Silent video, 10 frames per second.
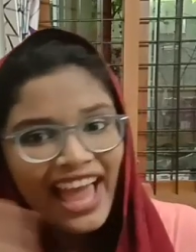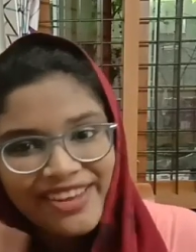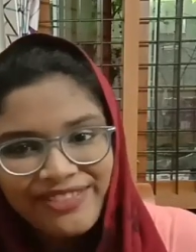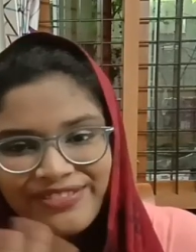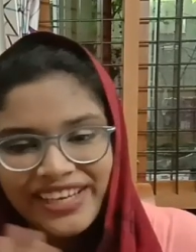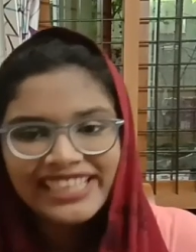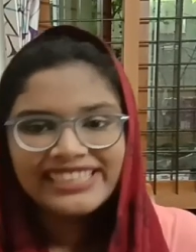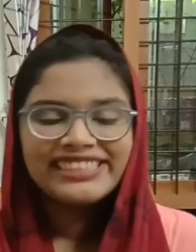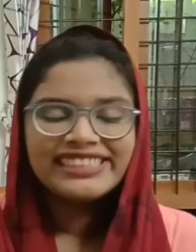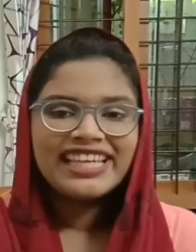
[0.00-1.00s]
Hello
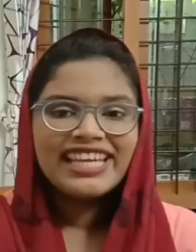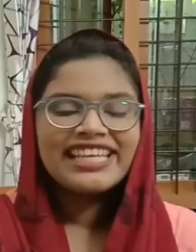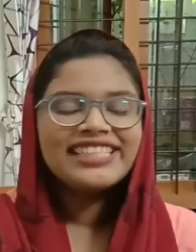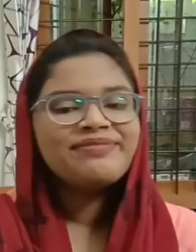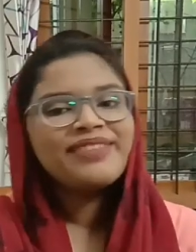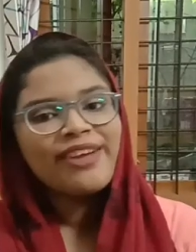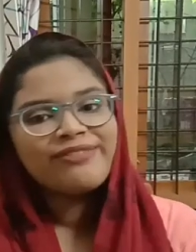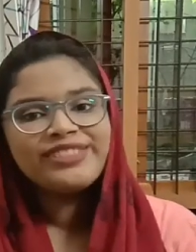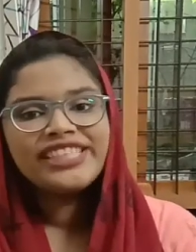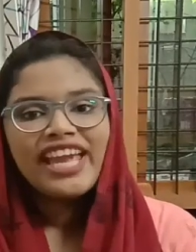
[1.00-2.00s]
friends, it's me
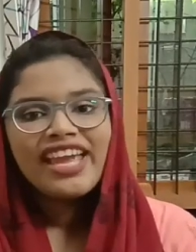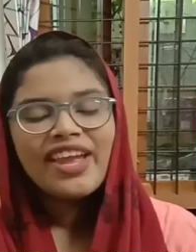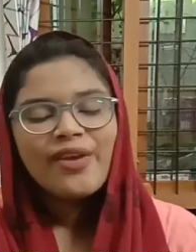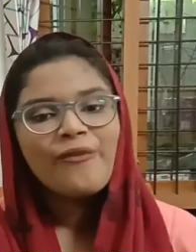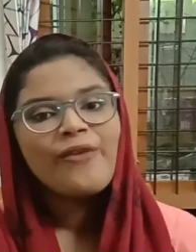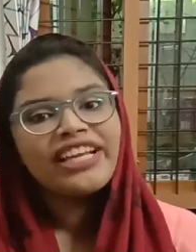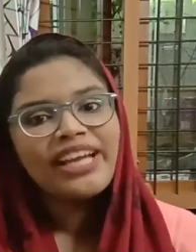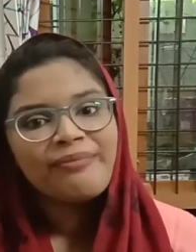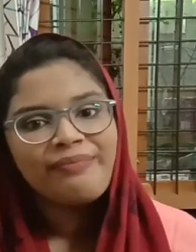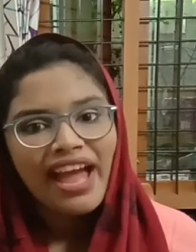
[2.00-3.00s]
FJ.
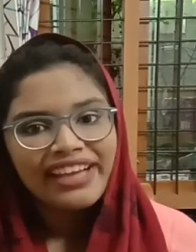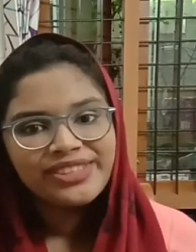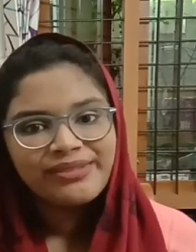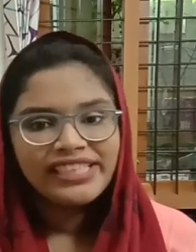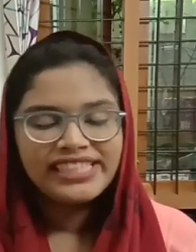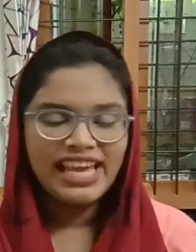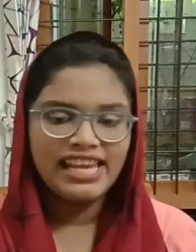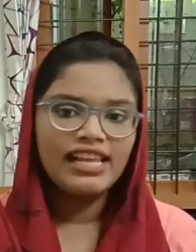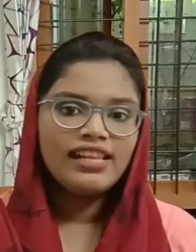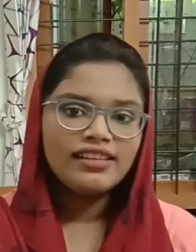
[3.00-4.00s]
Welcome back to my
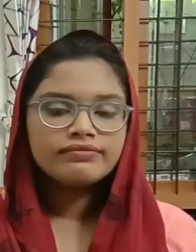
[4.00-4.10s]
channel.